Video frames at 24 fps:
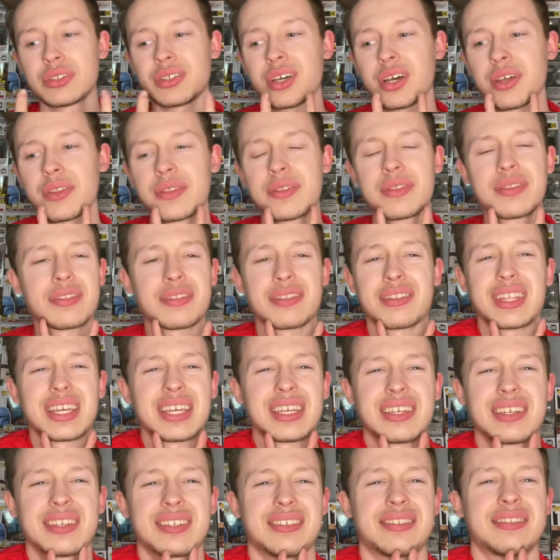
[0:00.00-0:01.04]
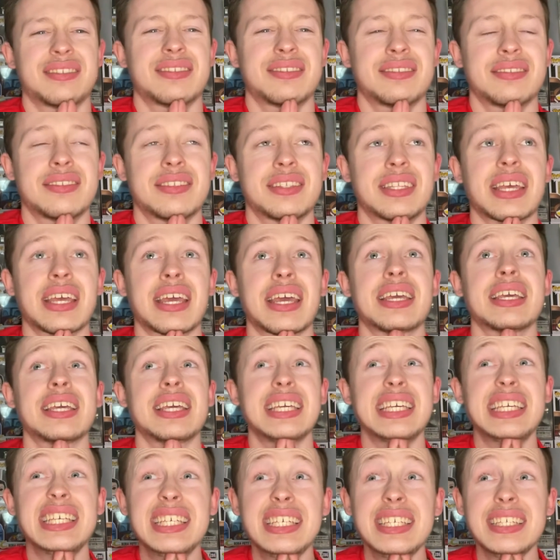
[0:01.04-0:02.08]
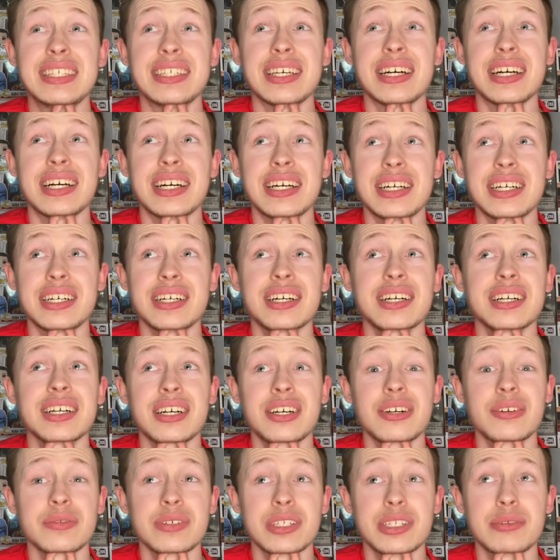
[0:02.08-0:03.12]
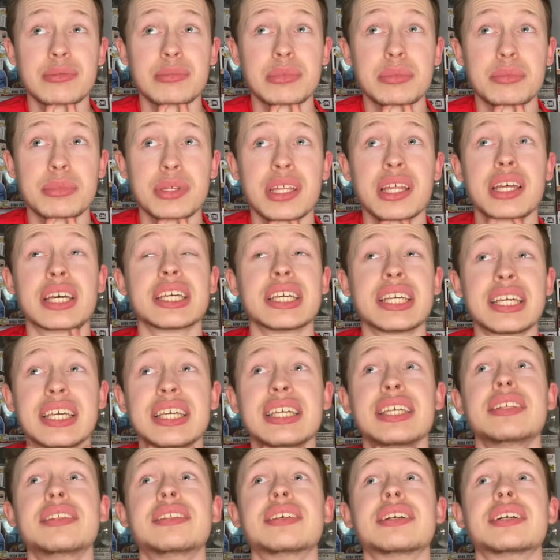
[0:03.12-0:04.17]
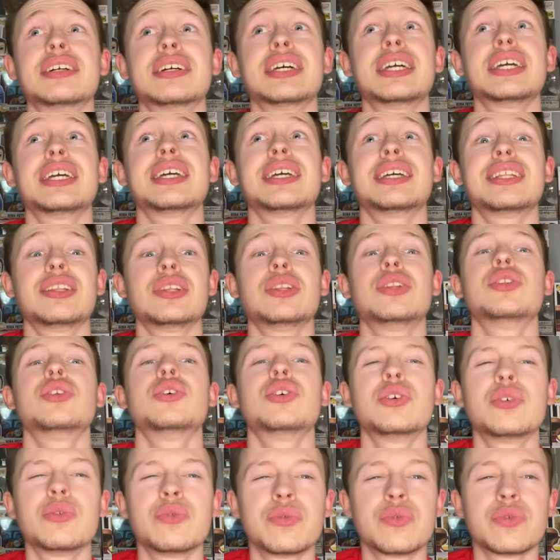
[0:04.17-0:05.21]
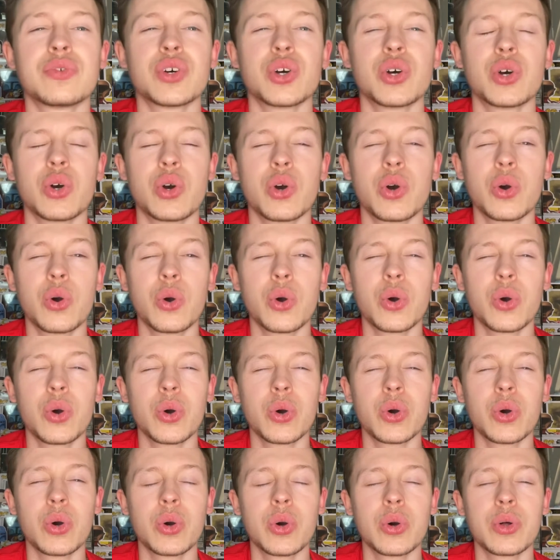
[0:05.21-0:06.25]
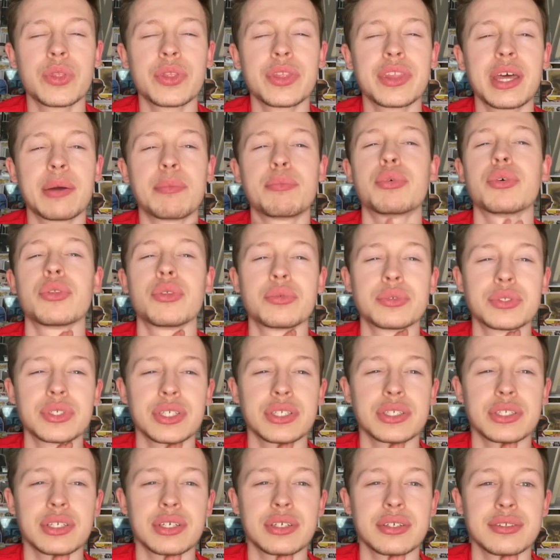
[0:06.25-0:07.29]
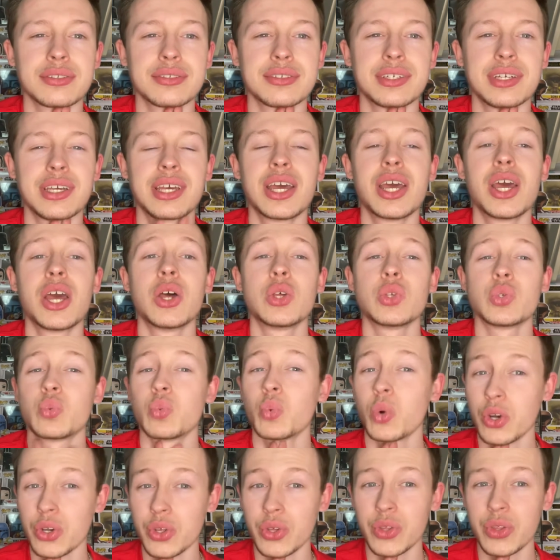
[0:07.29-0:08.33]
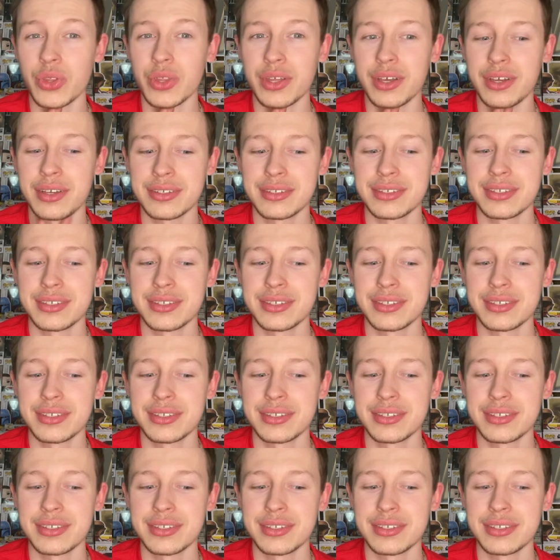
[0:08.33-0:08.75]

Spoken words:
I think they're either, I can't really remember, they're either in love or they're brother and sister. It's one or the other.